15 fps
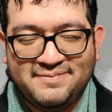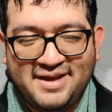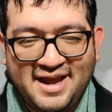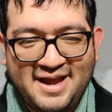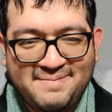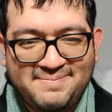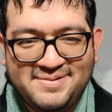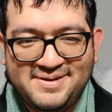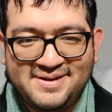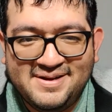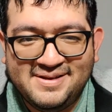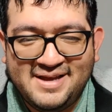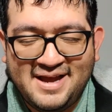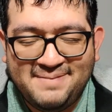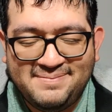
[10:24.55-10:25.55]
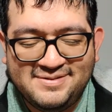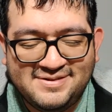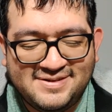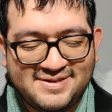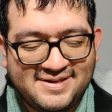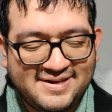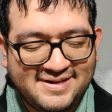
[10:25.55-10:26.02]
Happy
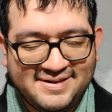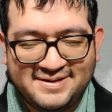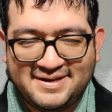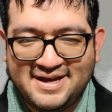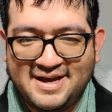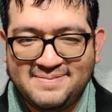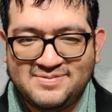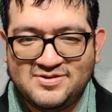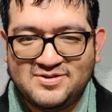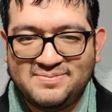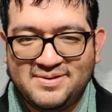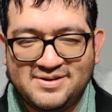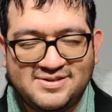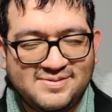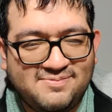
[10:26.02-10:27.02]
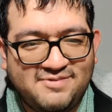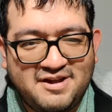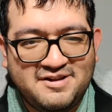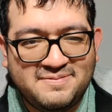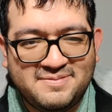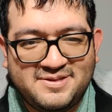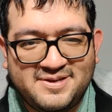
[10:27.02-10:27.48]
happens to get captured by some
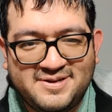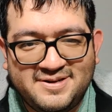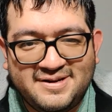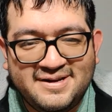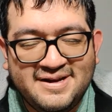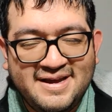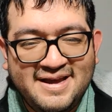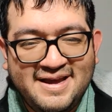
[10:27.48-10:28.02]
random thug.